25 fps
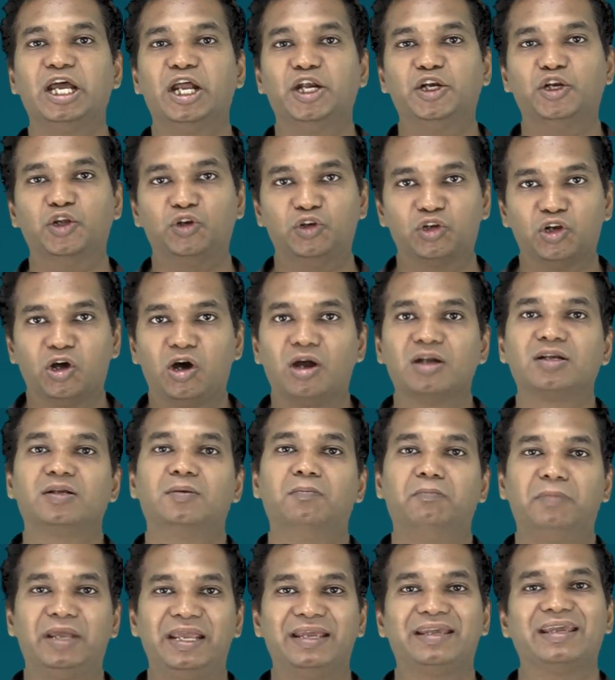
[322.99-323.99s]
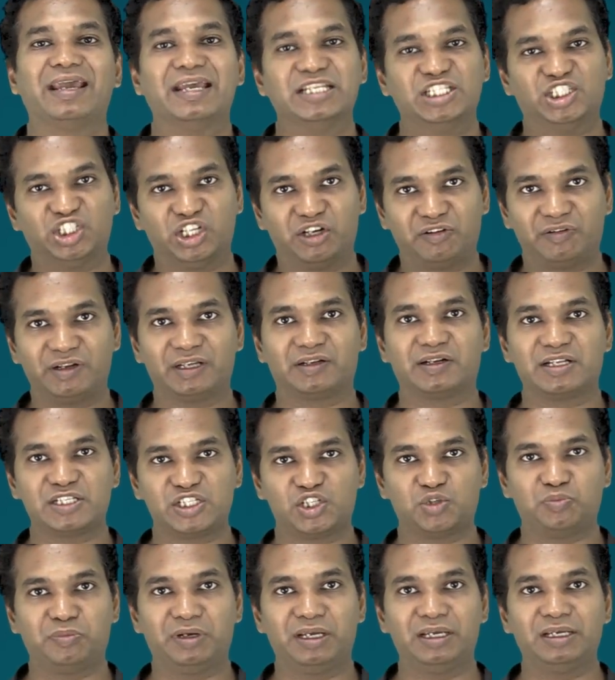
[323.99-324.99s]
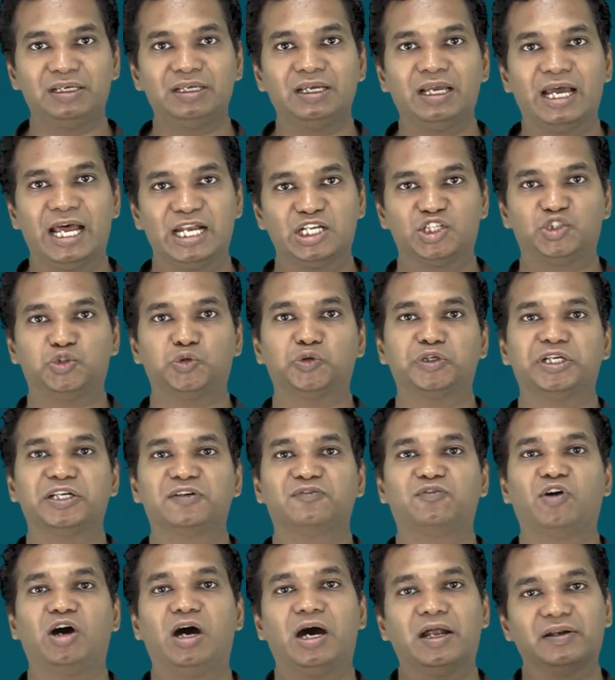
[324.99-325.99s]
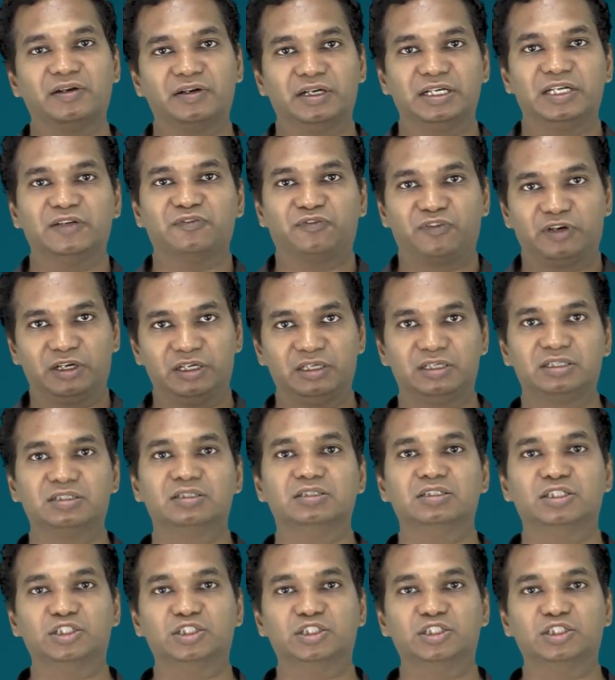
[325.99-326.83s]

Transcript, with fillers: do not make a generic resume and shoot it for 100 different